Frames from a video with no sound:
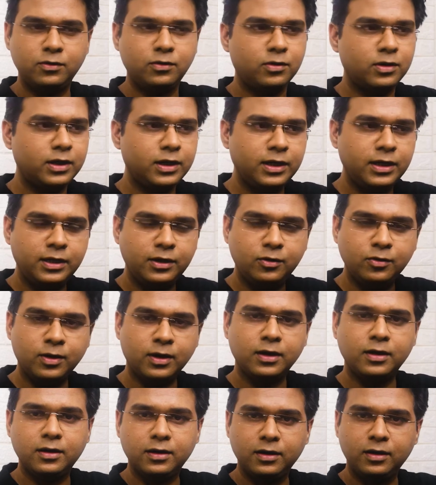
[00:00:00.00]
don't need
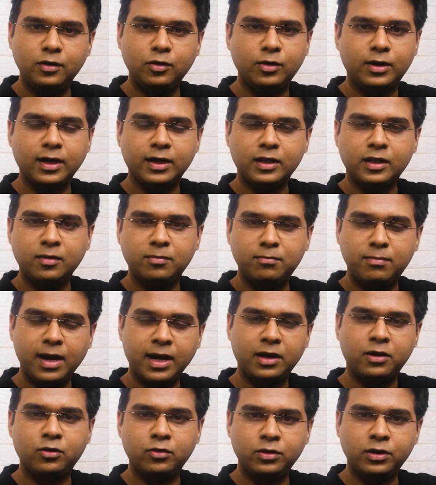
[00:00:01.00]
to look at the
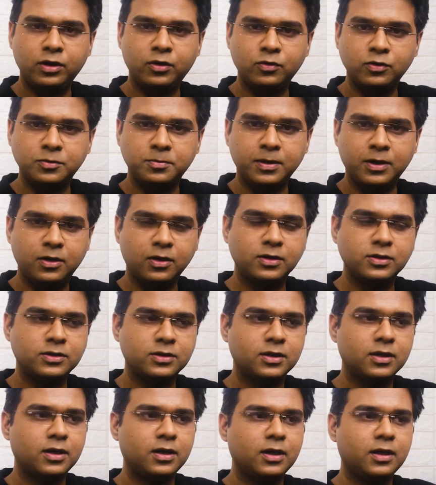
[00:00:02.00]
macro news,
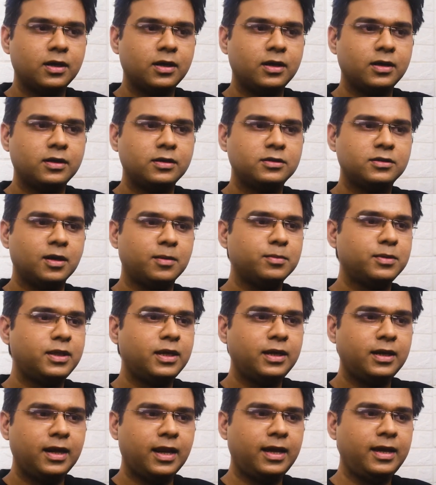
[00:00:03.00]
because
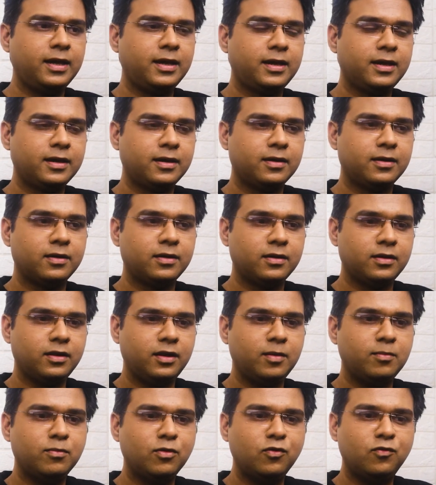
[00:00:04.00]
something like
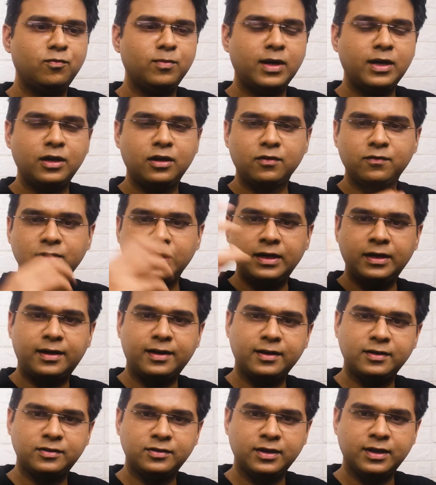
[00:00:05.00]
the movement of
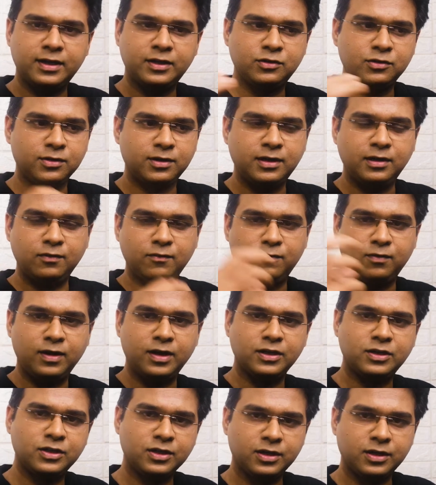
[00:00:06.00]
interest rates or
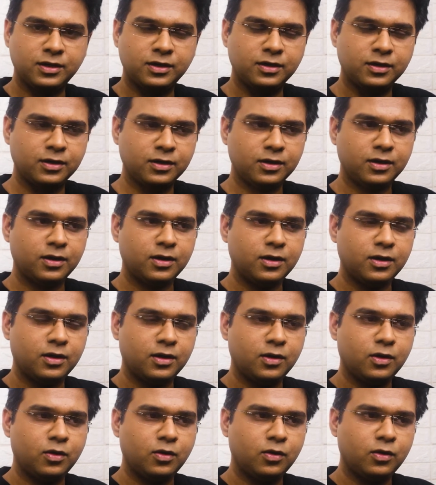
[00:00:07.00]
inflation,
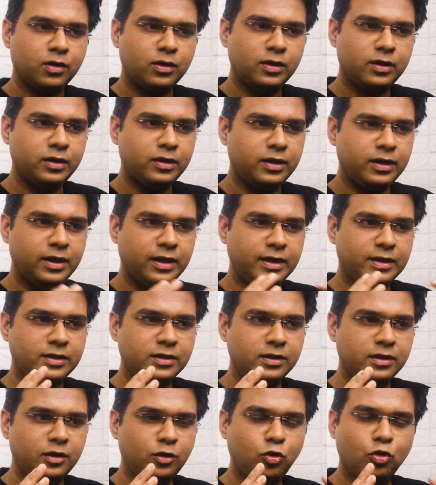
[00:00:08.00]
it's
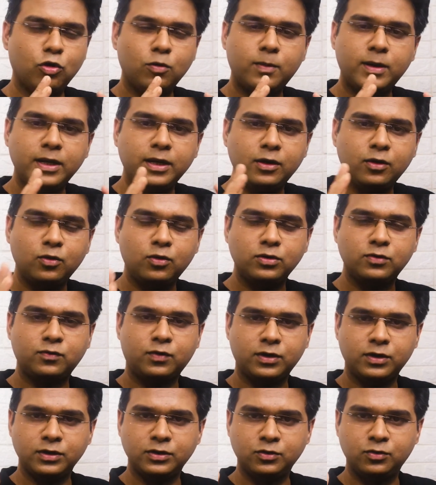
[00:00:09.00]
nobody knows
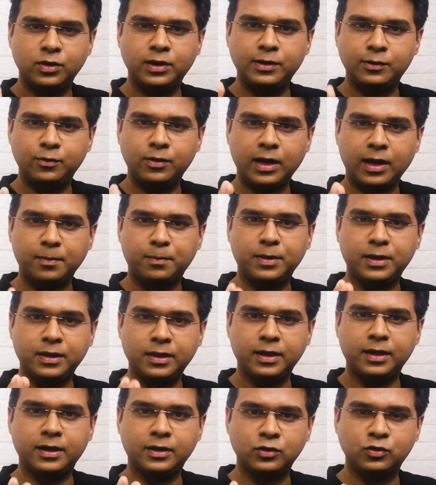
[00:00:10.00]
what is going to happen
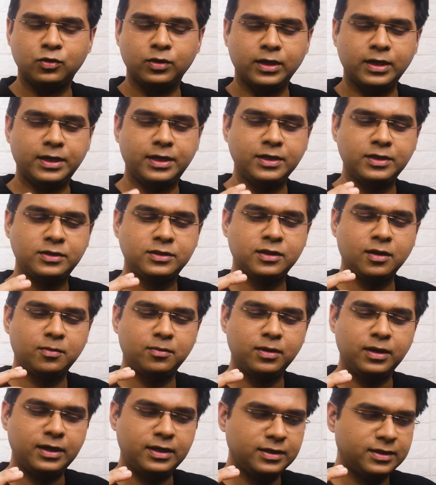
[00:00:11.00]
there. So it
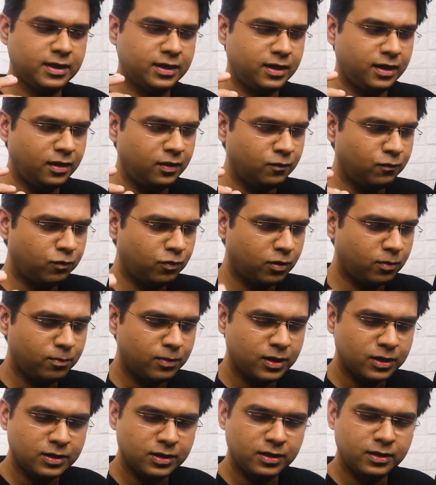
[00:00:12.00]
is an
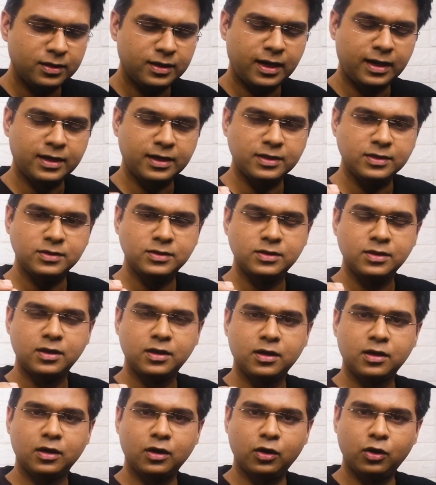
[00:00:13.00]
information that is
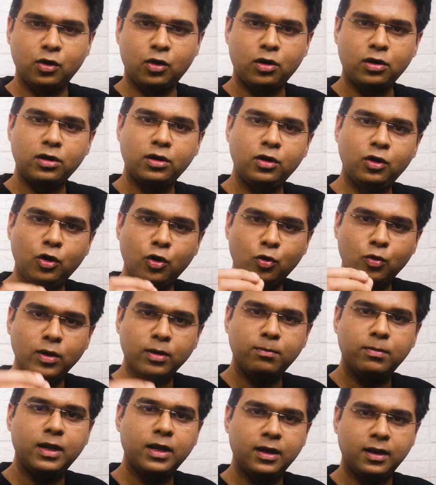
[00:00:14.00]
not
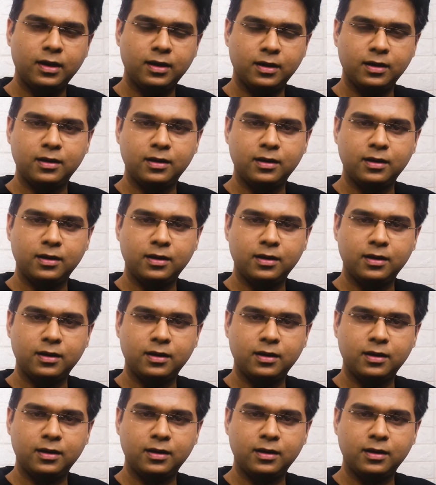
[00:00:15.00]
knowable.